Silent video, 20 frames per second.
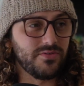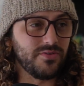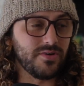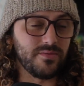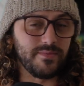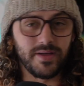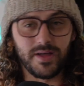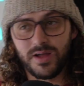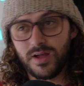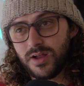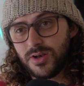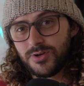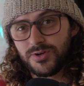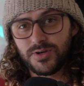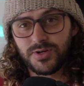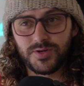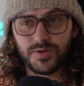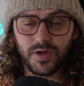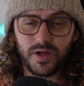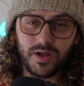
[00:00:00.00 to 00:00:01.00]
from
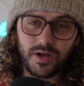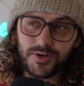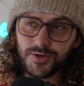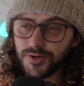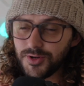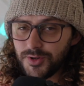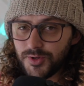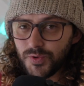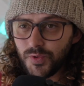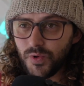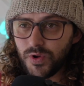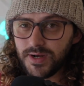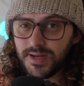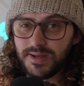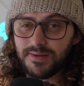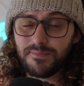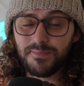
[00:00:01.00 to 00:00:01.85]
100 to 120,